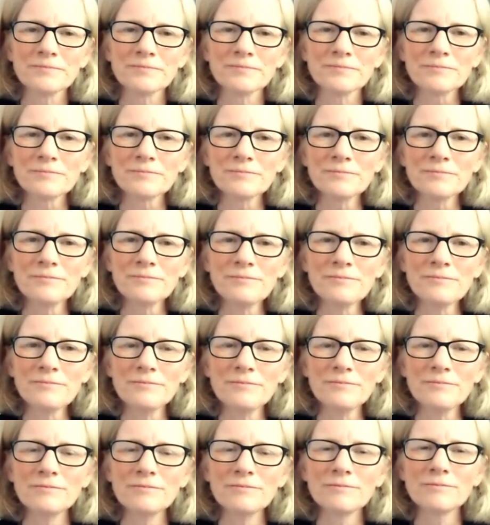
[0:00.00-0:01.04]

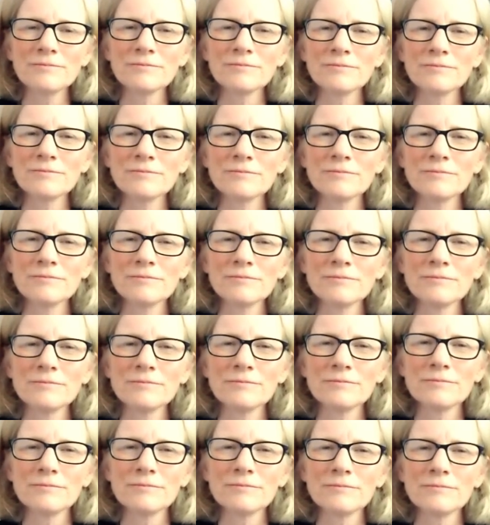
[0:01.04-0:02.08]

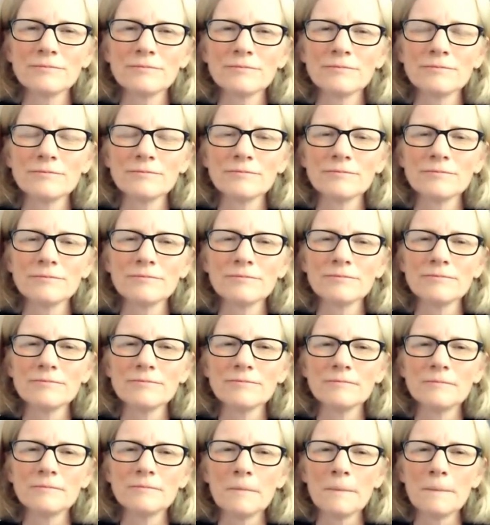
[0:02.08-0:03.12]

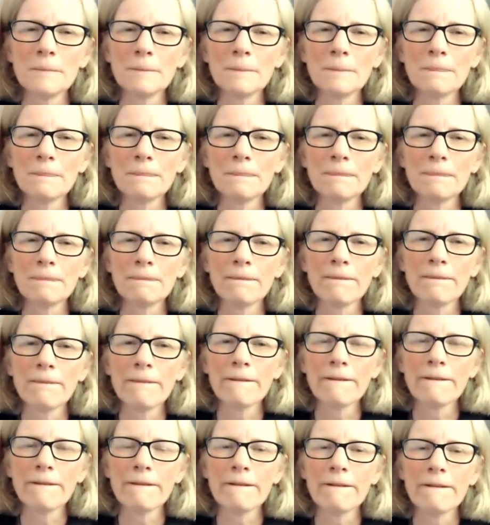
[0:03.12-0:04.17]

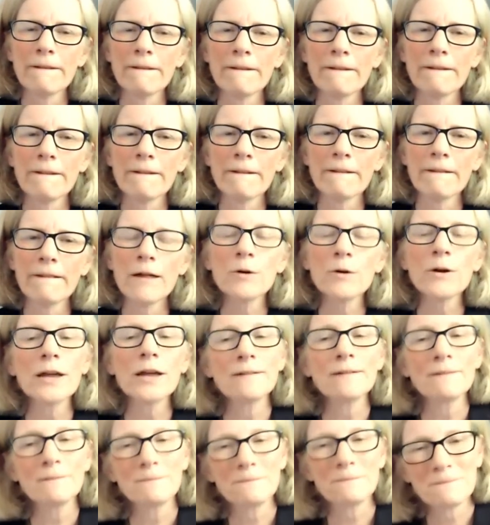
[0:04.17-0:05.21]

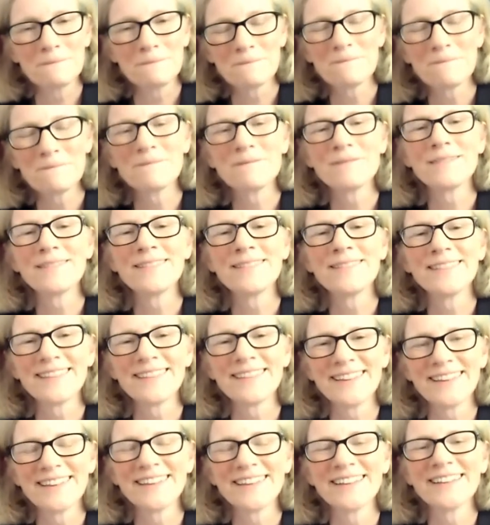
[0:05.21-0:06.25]

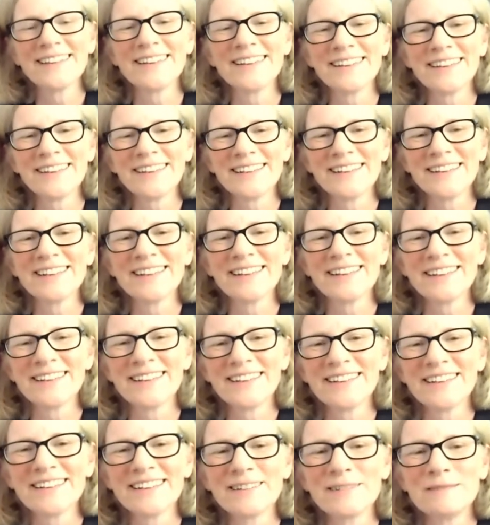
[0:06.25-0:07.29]

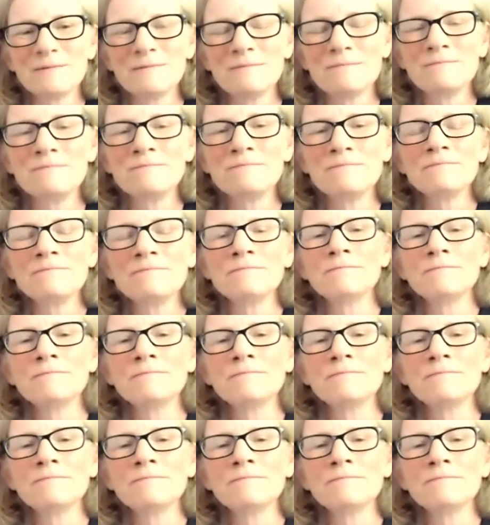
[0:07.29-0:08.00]
(silent)